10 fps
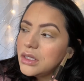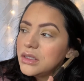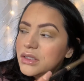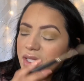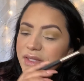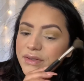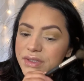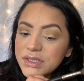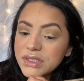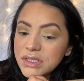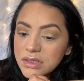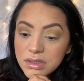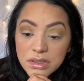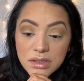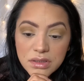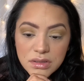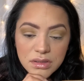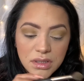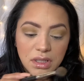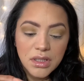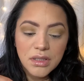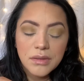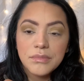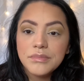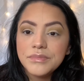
like their concealer. I